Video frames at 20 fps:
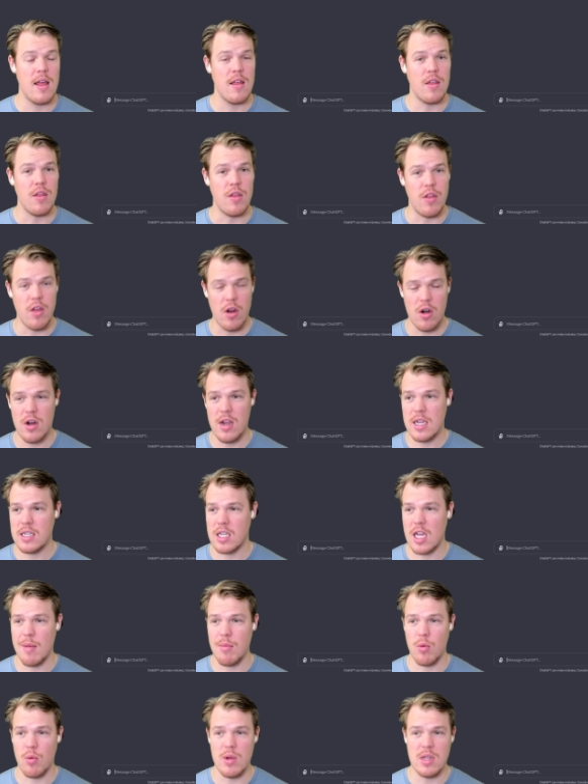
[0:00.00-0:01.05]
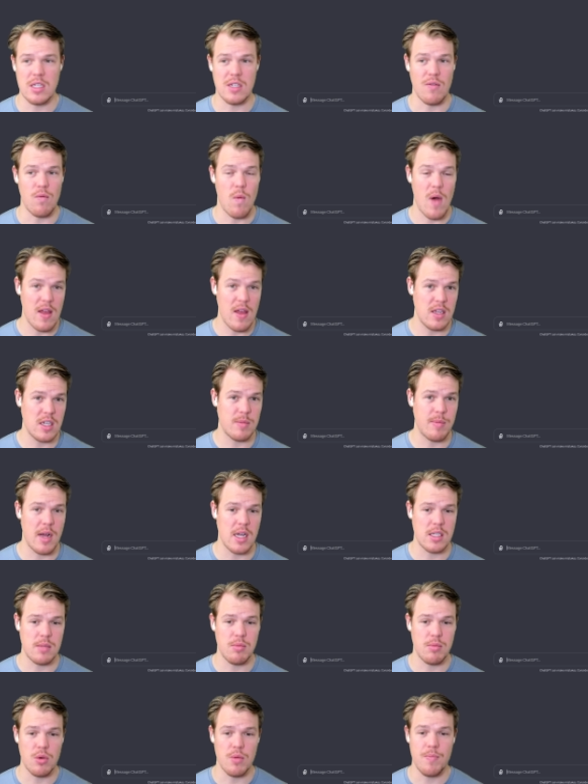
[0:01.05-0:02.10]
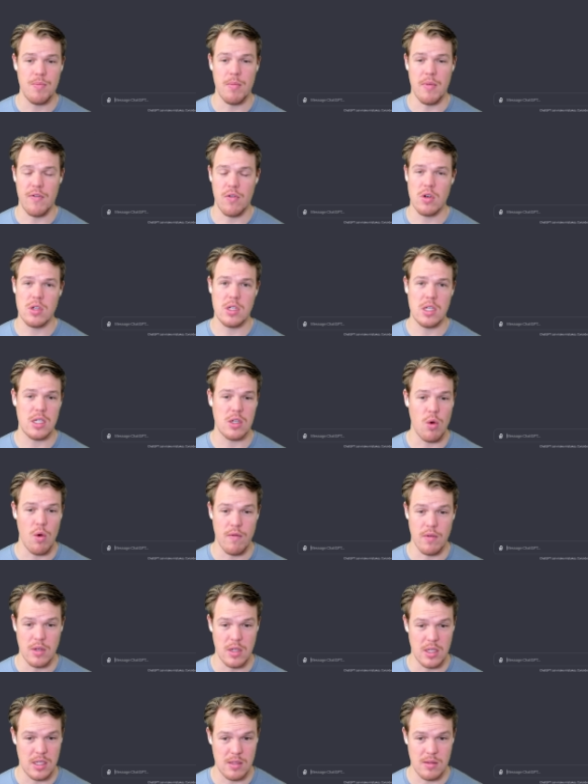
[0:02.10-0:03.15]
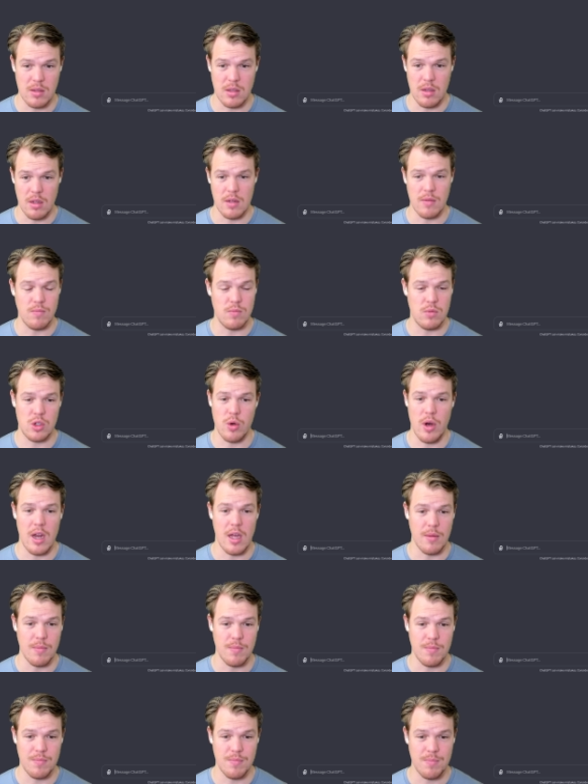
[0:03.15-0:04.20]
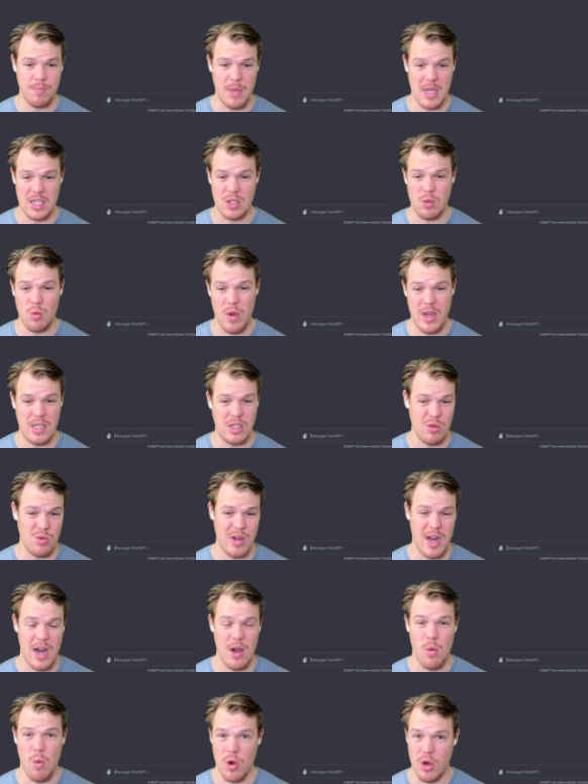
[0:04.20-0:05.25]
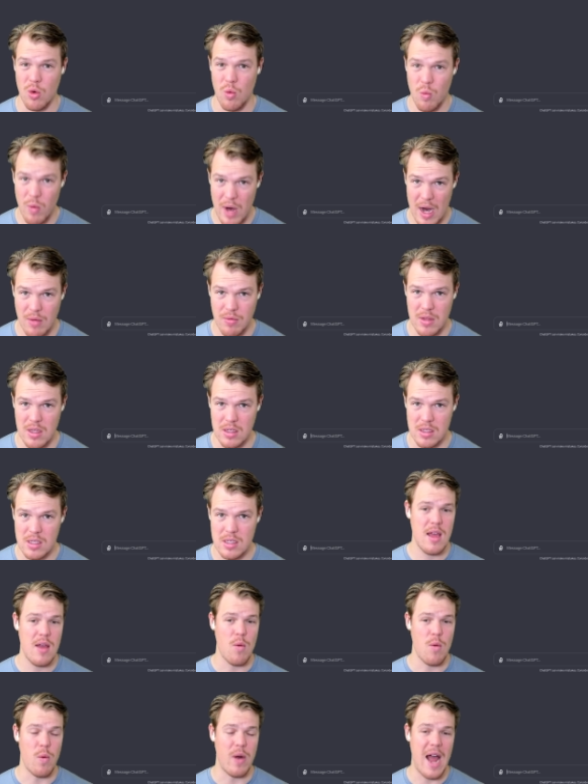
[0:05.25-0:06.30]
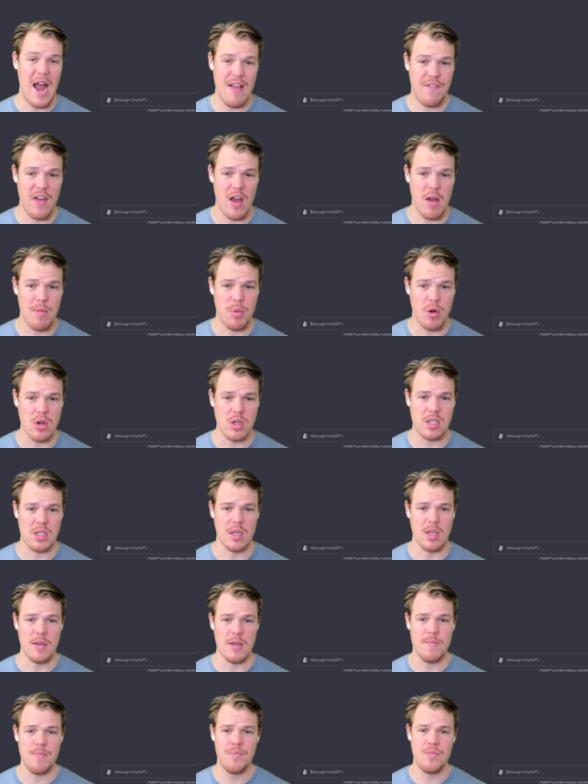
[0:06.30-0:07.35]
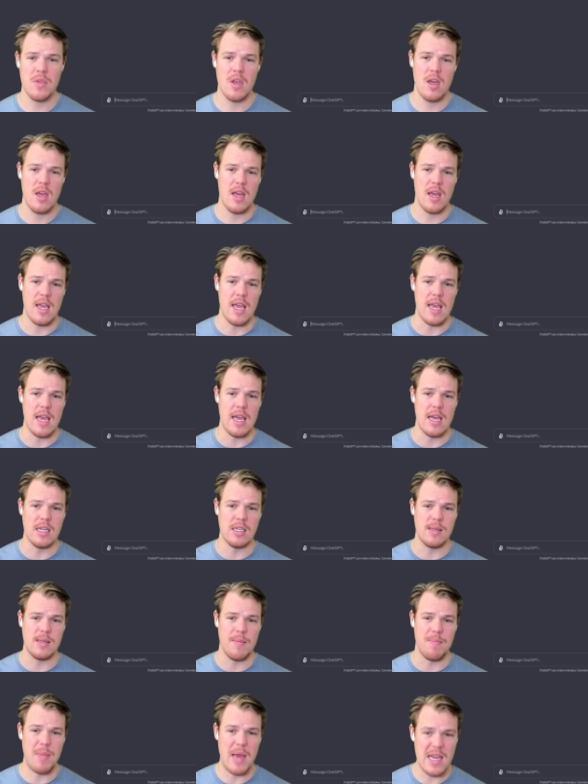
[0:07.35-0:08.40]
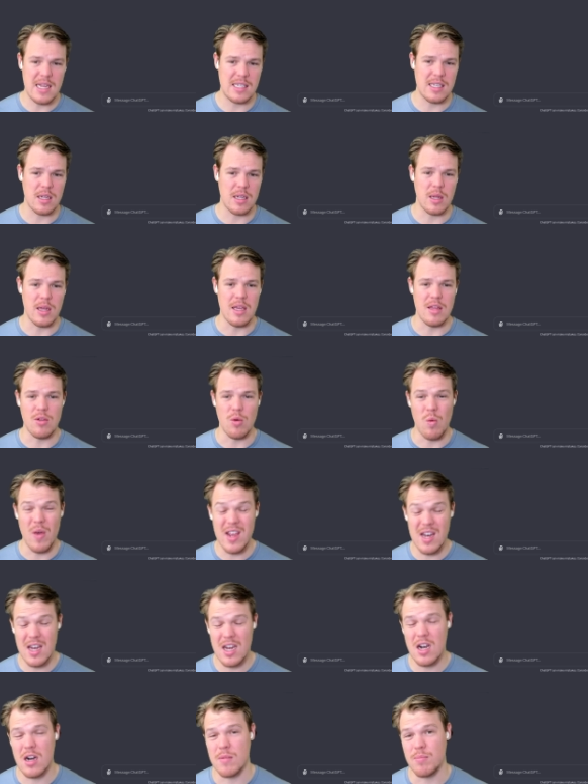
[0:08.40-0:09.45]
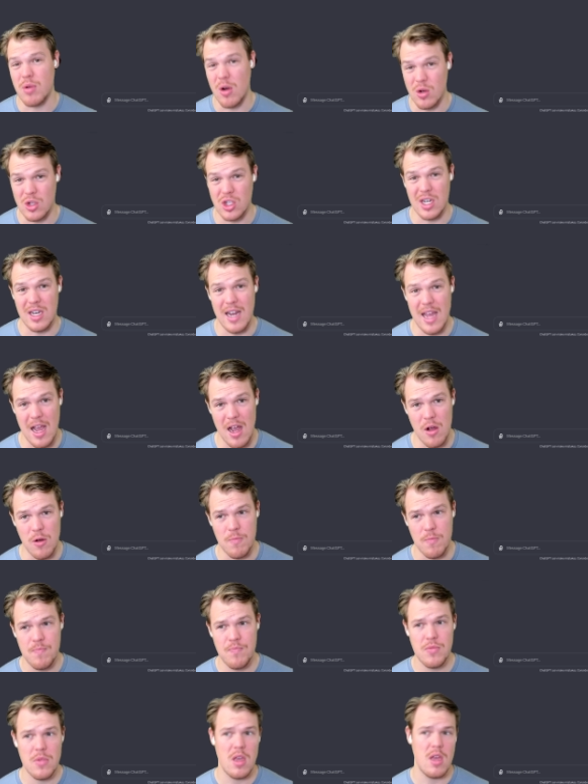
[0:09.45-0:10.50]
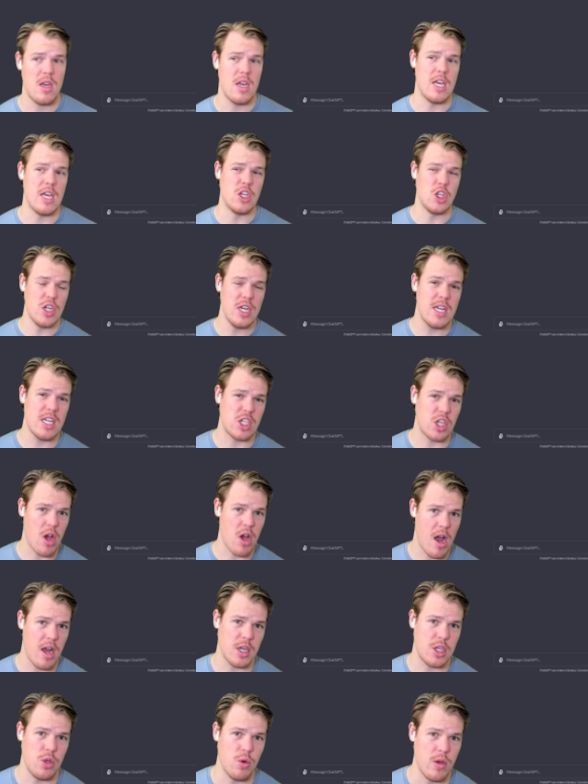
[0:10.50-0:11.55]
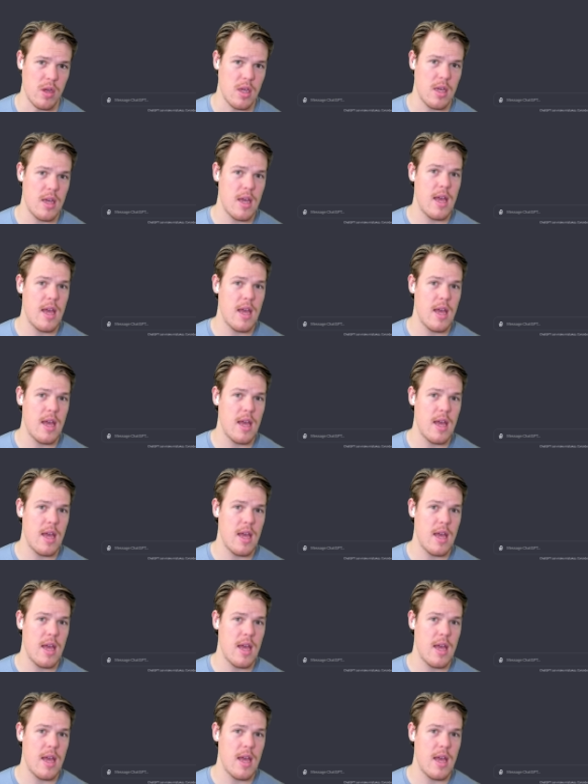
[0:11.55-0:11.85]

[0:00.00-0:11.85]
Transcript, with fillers: There is a couple of reasons of why this is possible, but first let's go over just the straight up best way to kind of work around this. What I found personally is basically the way you need to approach it now is you need to talk to it